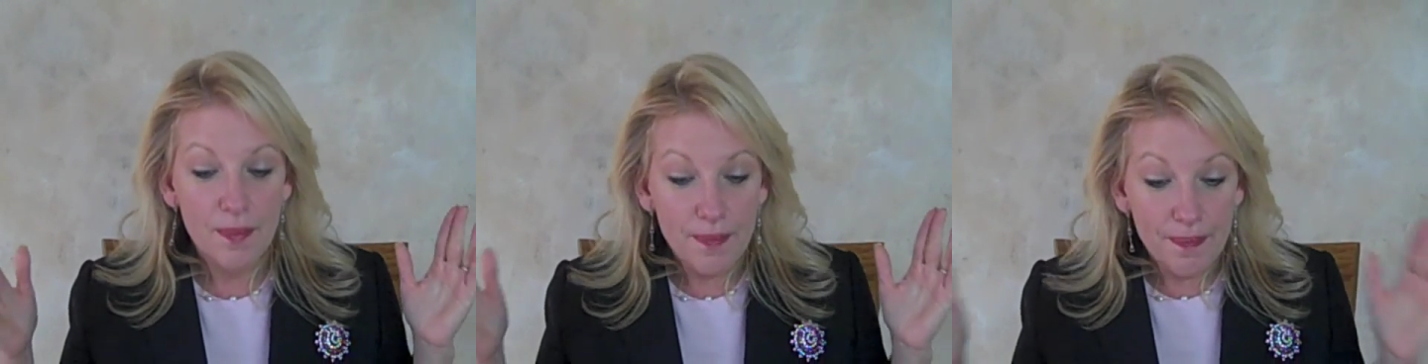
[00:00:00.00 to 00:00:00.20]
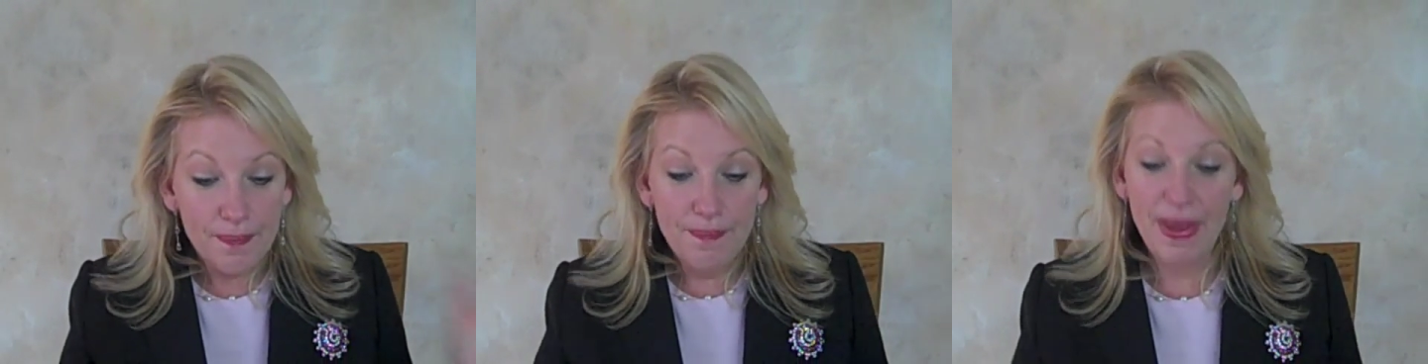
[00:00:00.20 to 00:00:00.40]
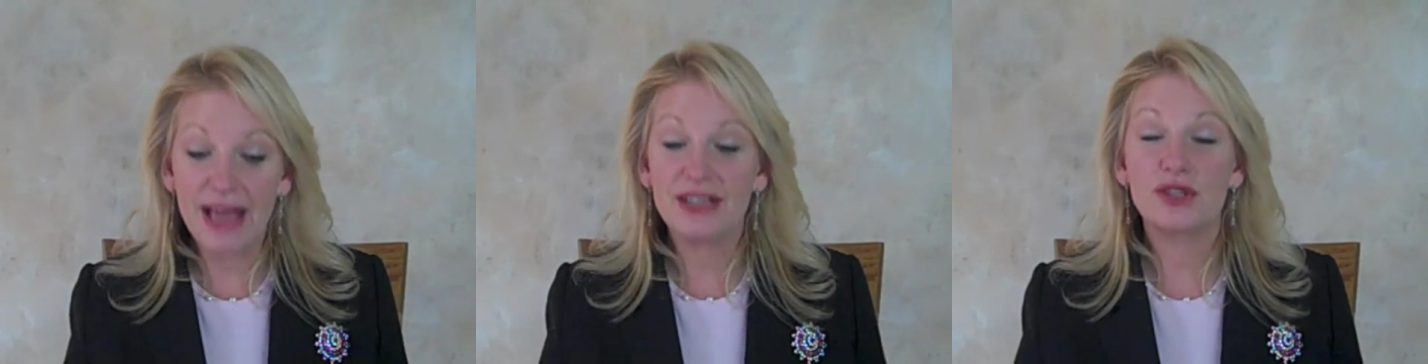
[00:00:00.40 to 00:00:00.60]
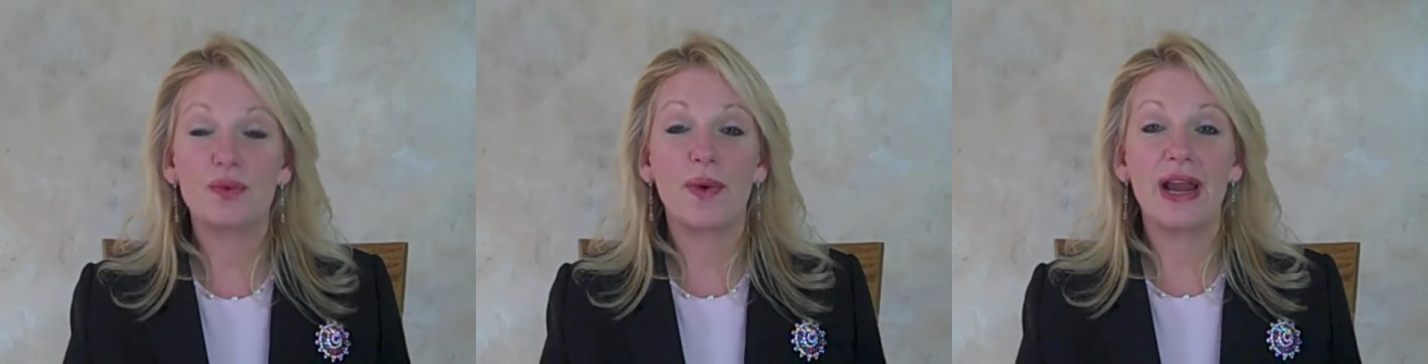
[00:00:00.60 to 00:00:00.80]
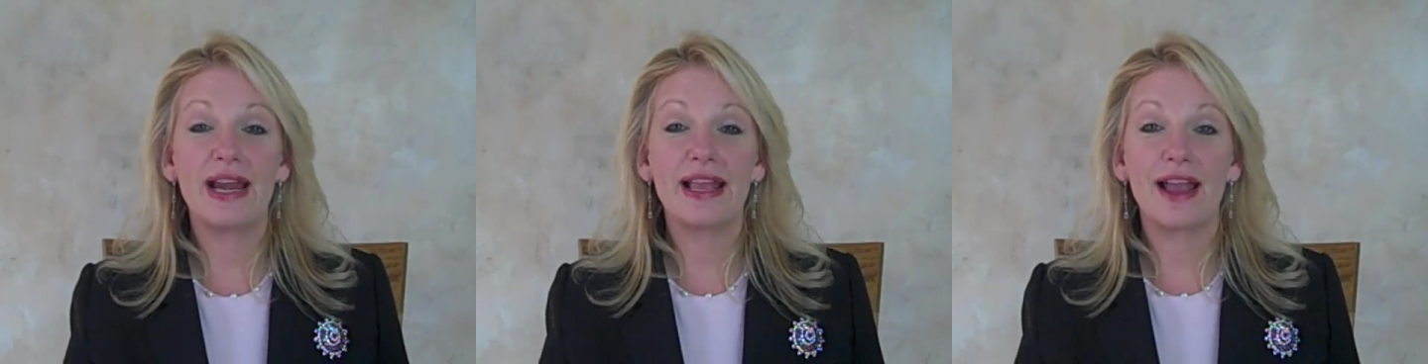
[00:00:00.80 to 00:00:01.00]
best
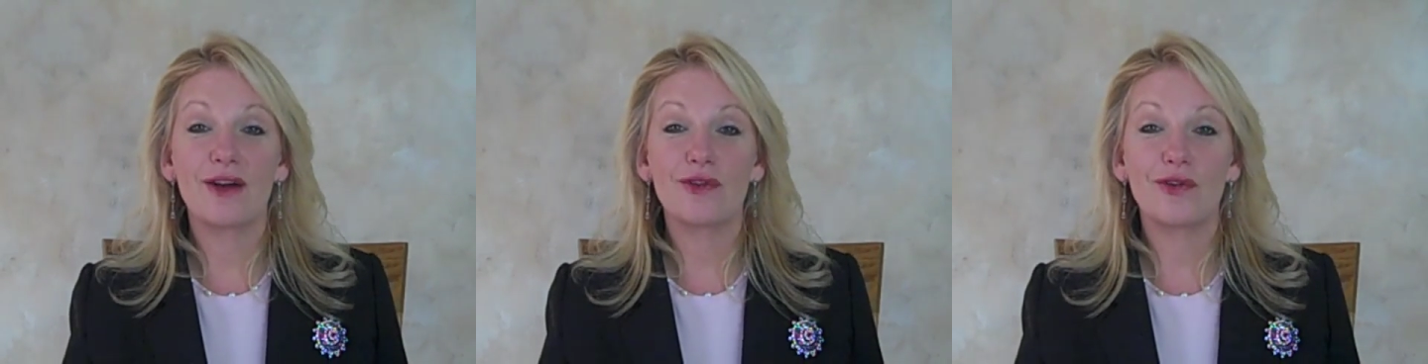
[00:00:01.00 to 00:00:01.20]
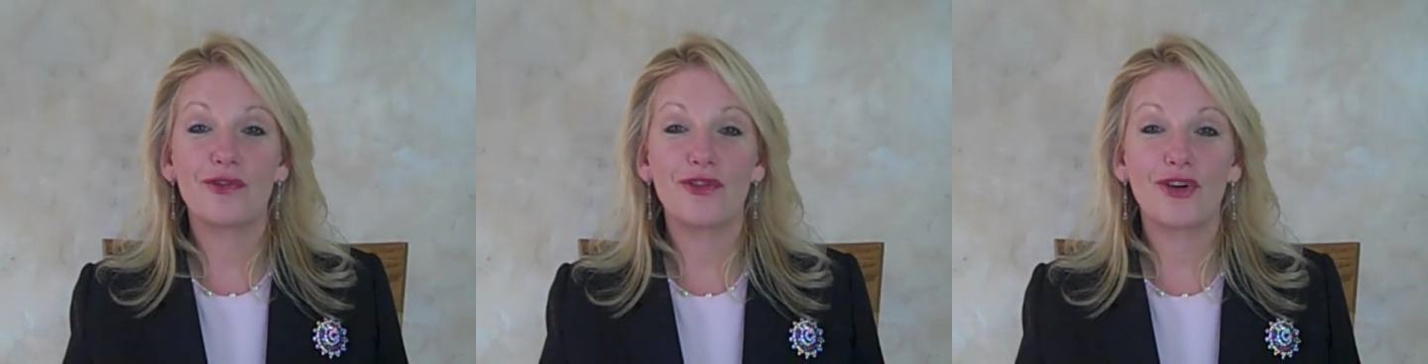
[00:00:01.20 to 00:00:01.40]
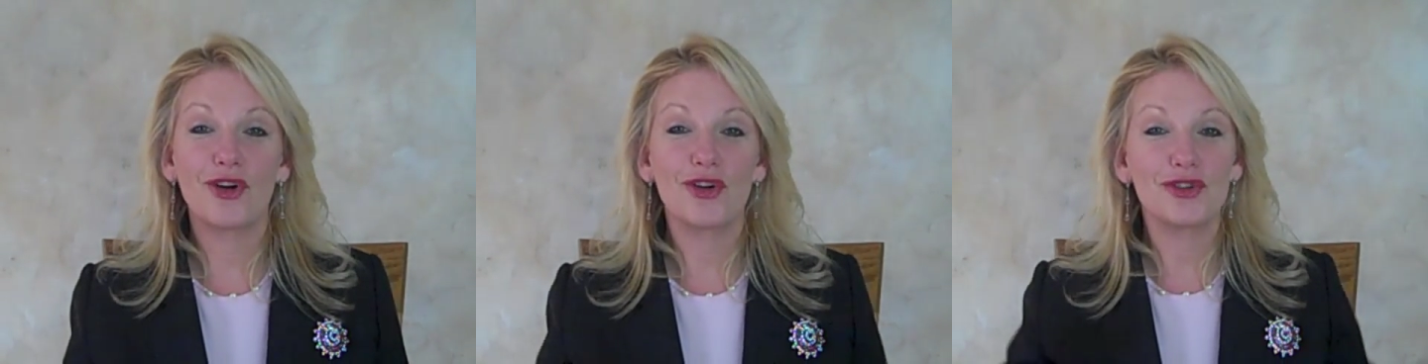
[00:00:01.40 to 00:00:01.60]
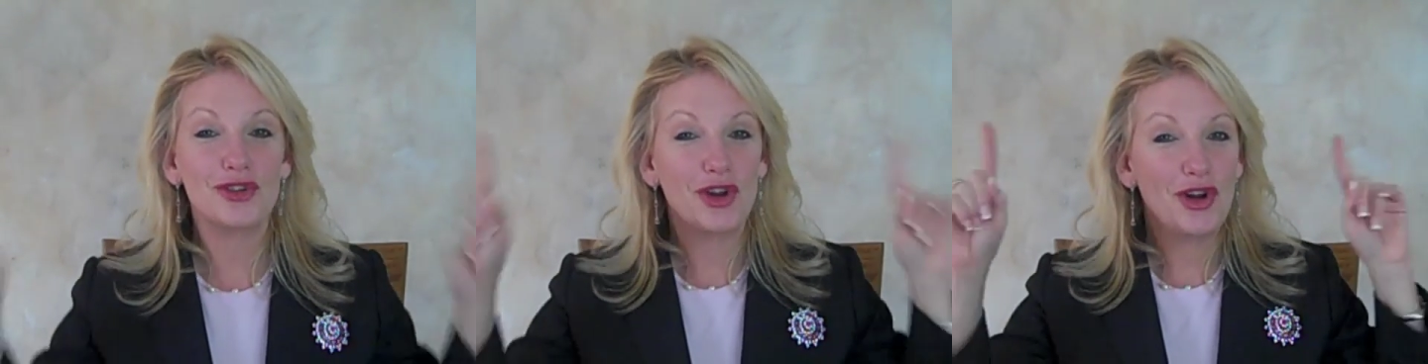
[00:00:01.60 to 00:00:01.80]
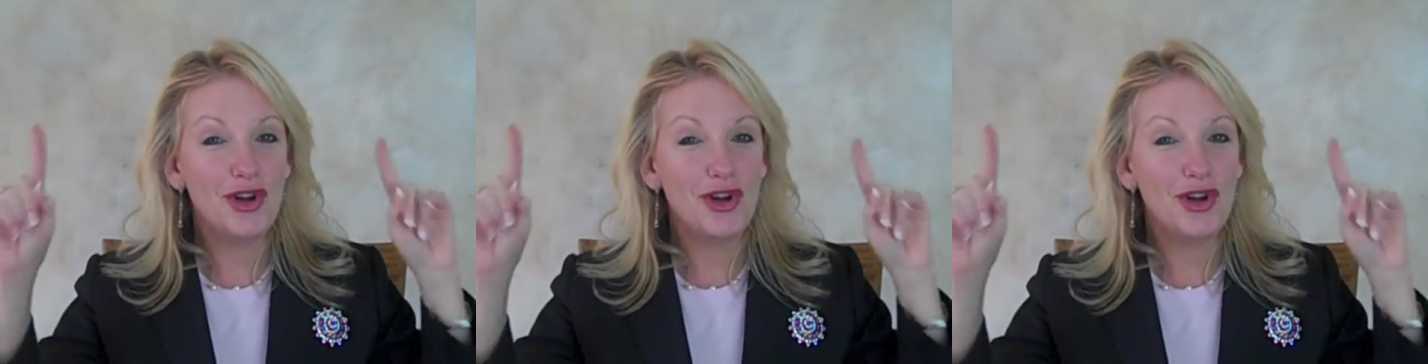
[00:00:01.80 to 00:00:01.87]
way to get referrals,